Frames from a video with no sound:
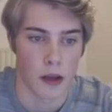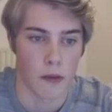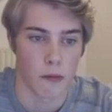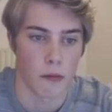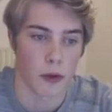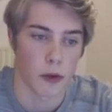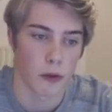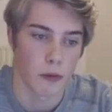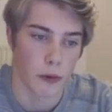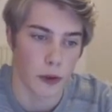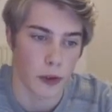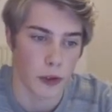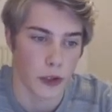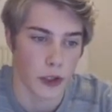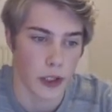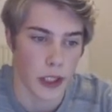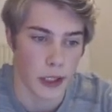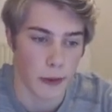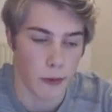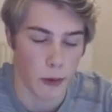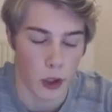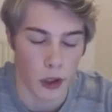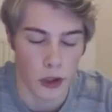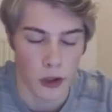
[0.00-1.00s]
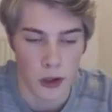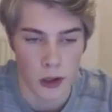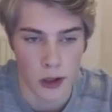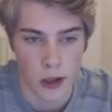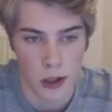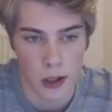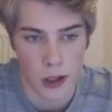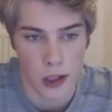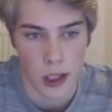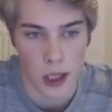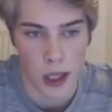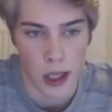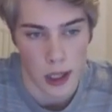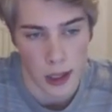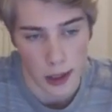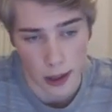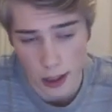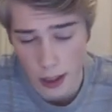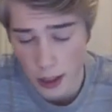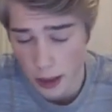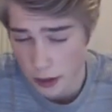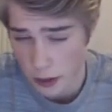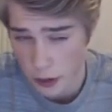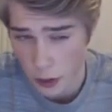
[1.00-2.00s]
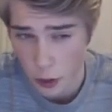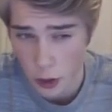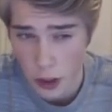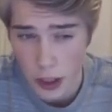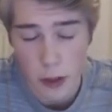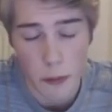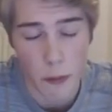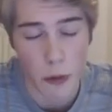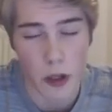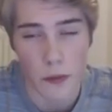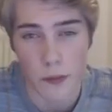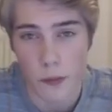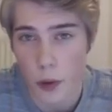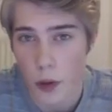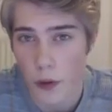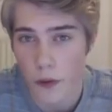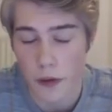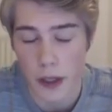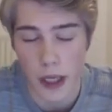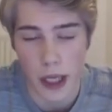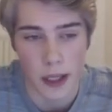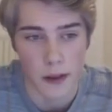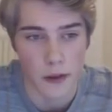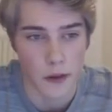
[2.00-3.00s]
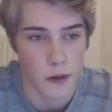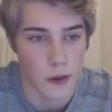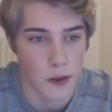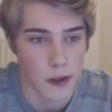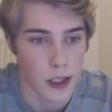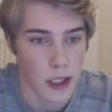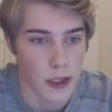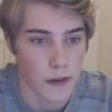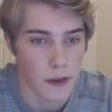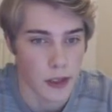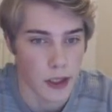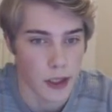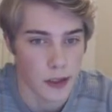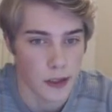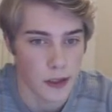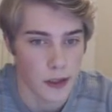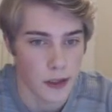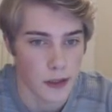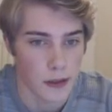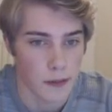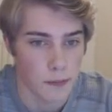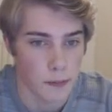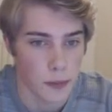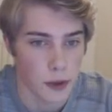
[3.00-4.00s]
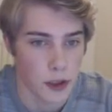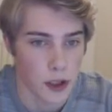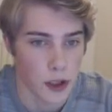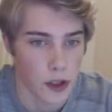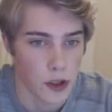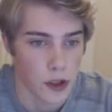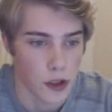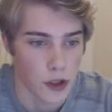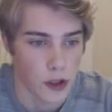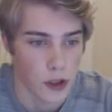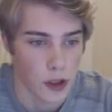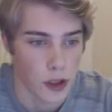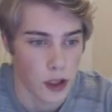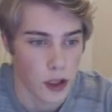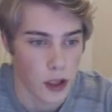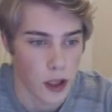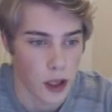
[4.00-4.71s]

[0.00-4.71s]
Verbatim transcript: with rook to e1. There's only one move again to save this position.